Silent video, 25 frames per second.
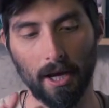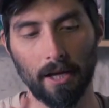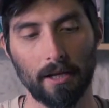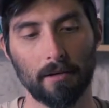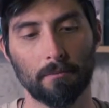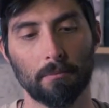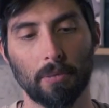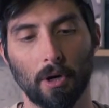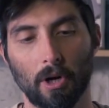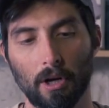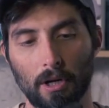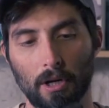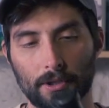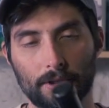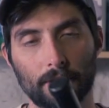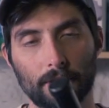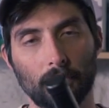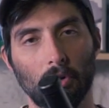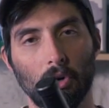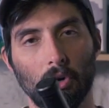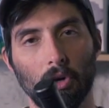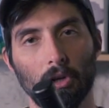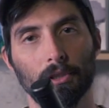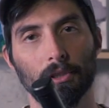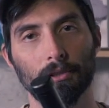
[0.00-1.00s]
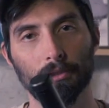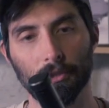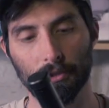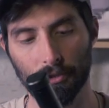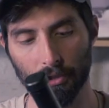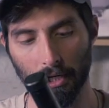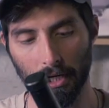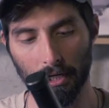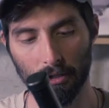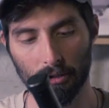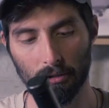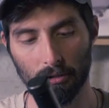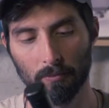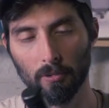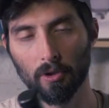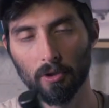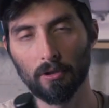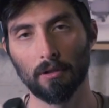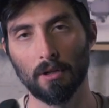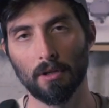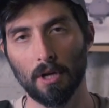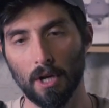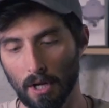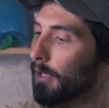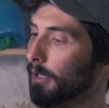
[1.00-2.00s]
and bars are all
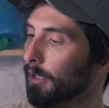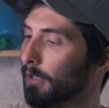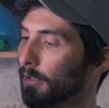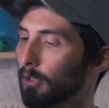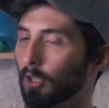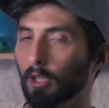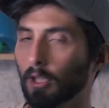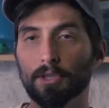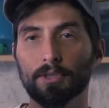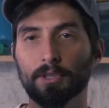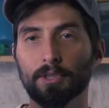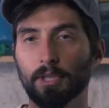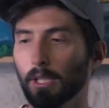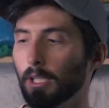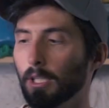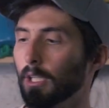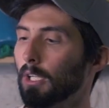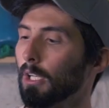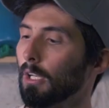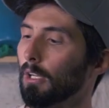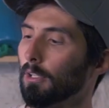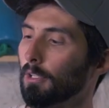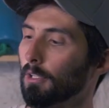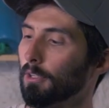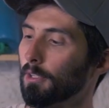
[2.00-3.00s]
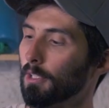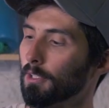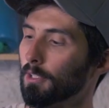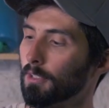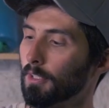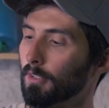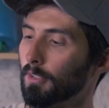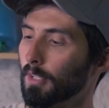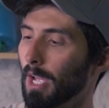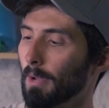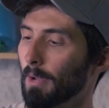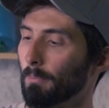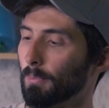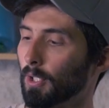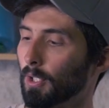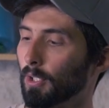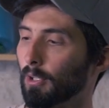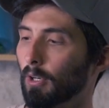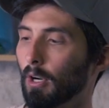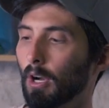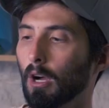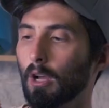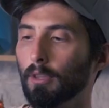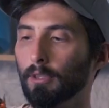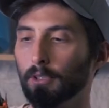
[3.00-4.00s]
interchangeable. You can see here that this
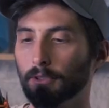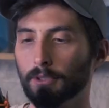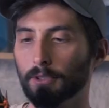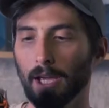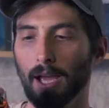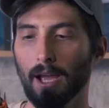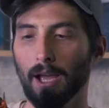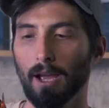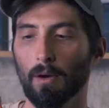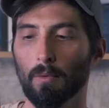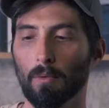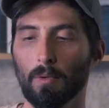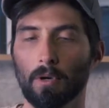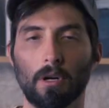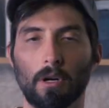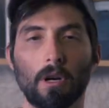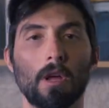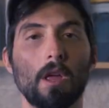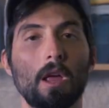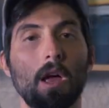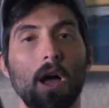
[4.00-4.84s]
adapter on the tower